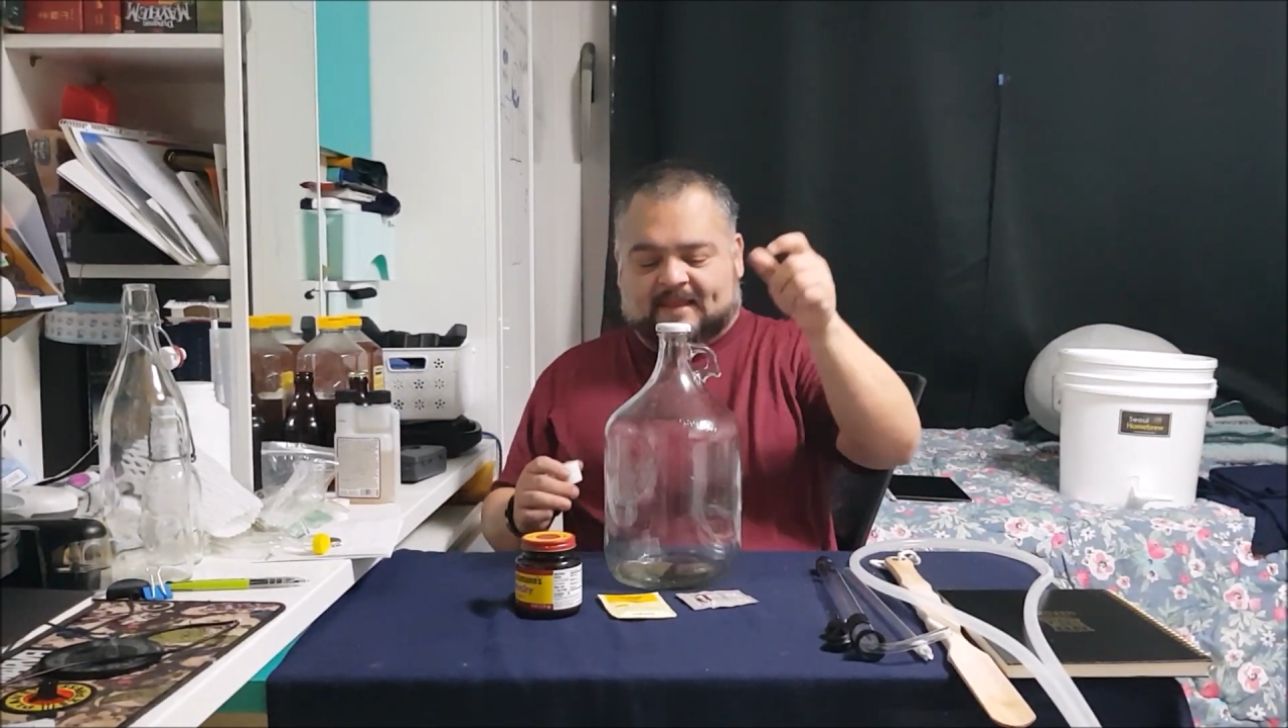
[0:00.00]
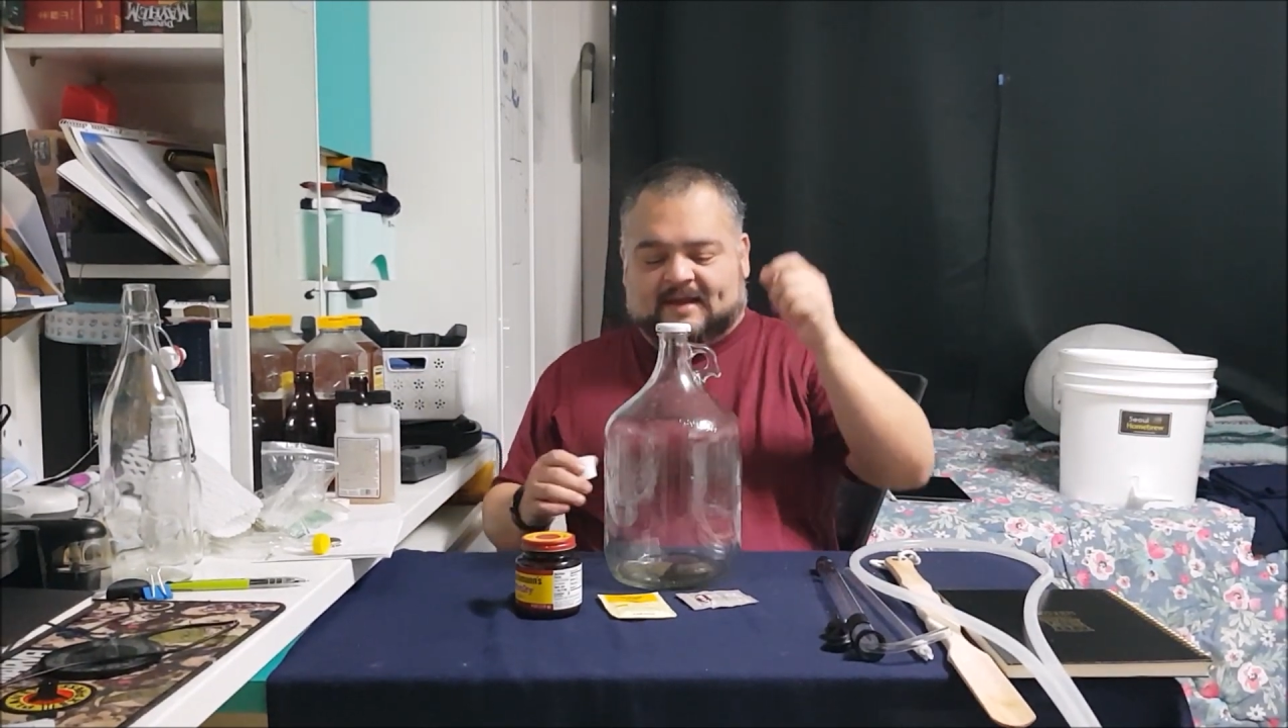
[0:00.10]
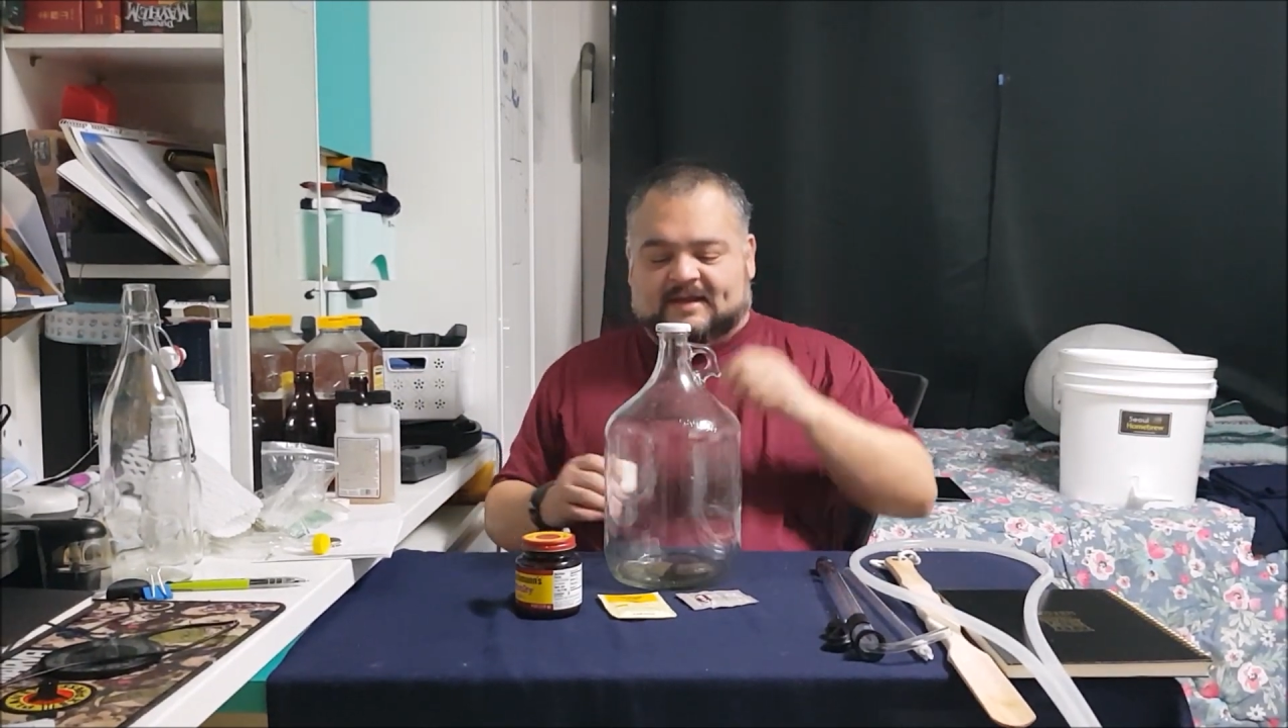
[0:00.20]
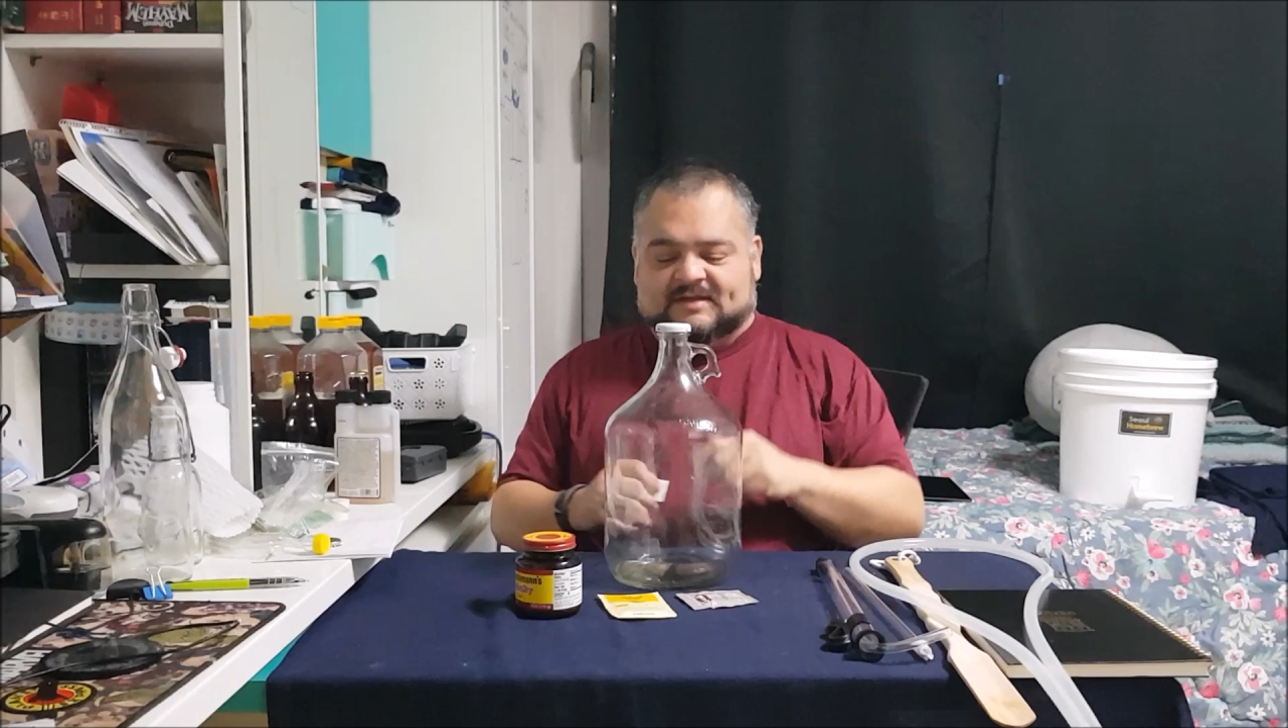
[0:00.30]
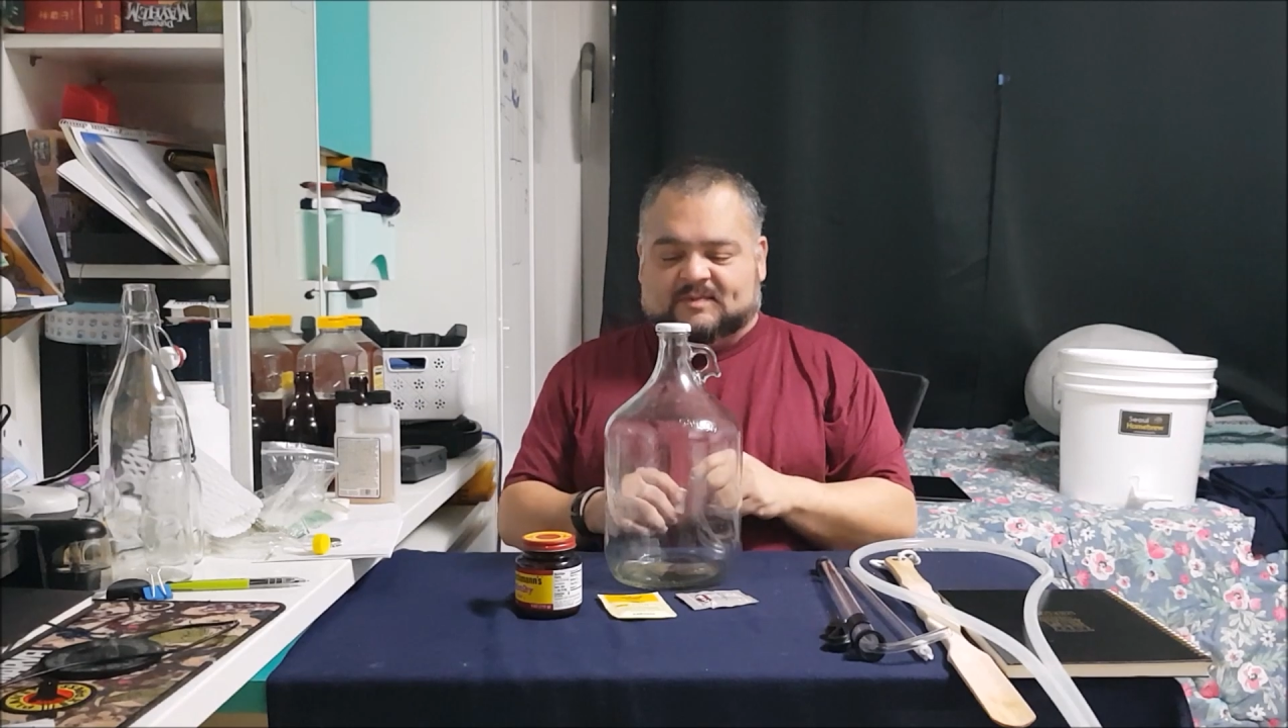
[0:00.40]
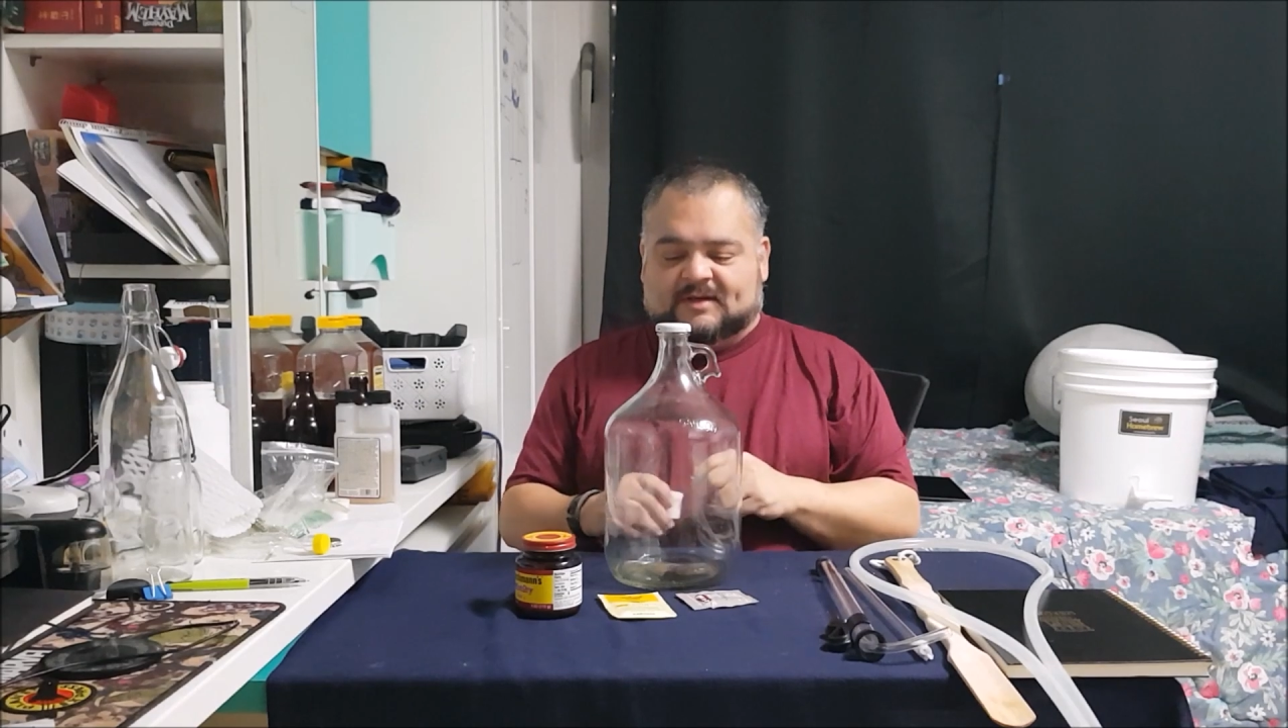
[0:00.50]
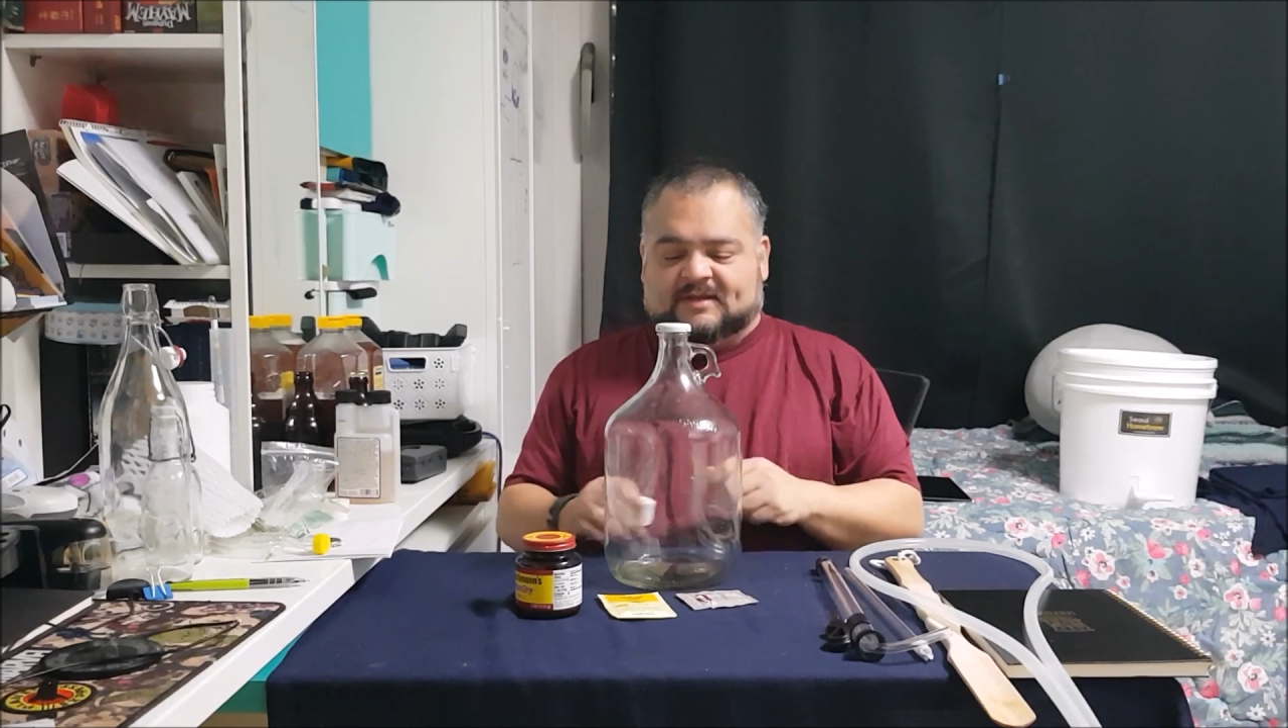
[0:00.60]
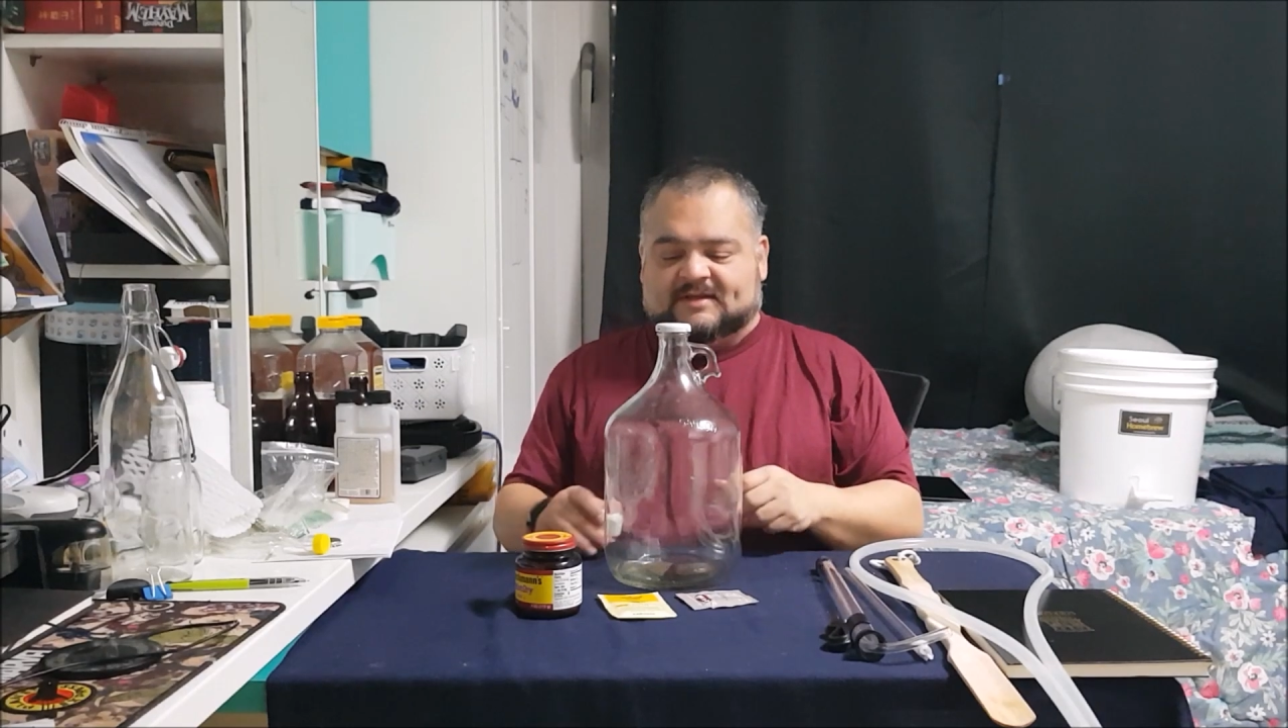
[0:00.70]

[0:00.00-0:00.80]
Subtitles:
is one of the